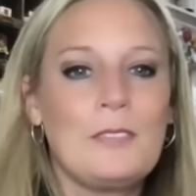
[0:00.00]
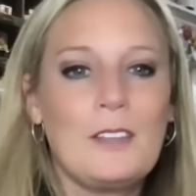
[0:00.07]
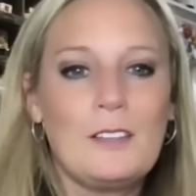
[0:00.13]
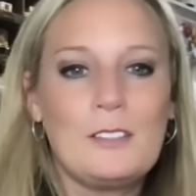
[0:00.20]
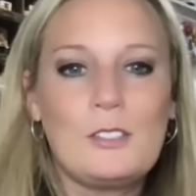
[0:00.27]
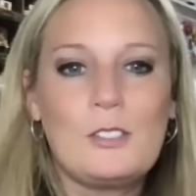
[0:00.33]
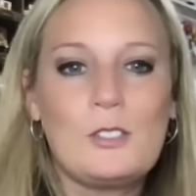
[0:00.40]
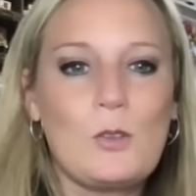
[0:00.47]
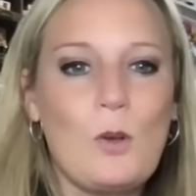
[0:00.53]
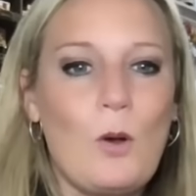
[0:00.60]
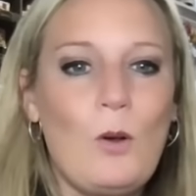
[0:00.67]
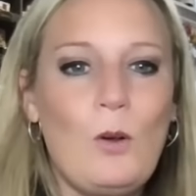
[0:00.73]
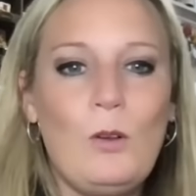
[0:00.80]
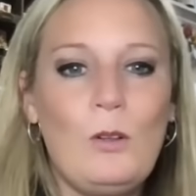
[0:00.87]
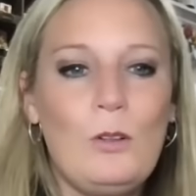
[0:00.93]

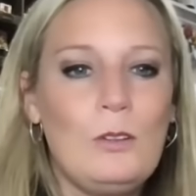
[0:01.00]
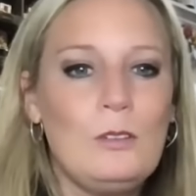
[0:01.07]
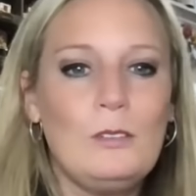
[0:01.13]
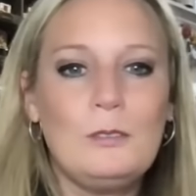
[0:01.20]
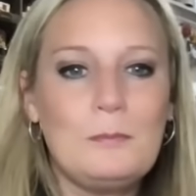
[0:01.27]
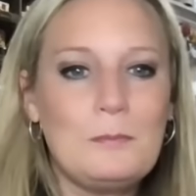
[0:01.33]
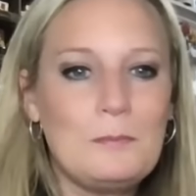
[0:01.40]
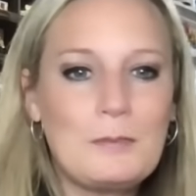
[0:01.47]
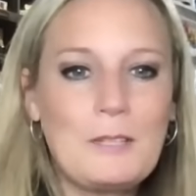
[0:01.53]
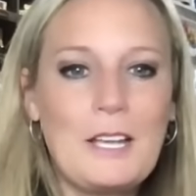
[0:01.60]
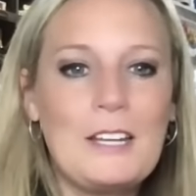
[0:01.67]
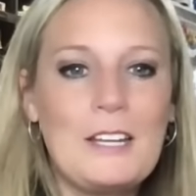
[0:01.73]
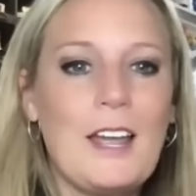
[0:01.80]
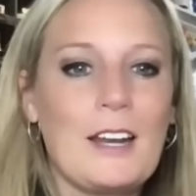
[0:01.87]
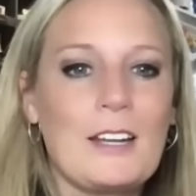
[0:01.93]
soul
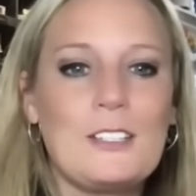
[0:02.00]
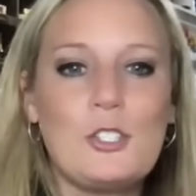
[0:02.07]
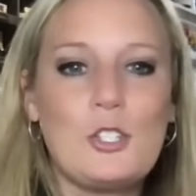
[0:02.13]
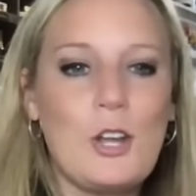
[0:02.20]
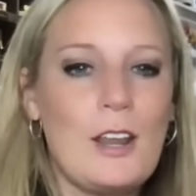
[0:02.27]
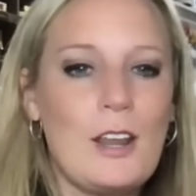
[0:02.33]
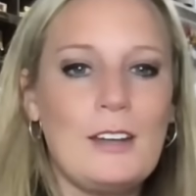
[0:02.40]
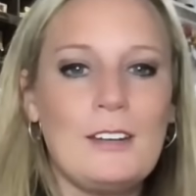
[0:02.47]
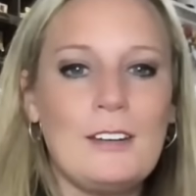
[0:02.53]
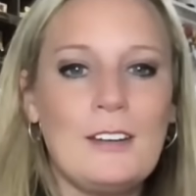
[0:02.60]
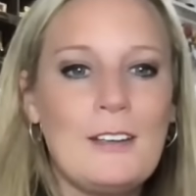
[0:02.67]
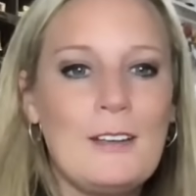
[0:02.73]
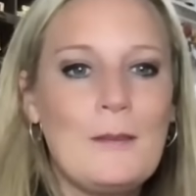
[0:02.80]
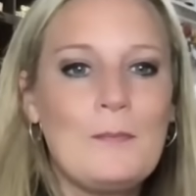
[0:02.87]
connection,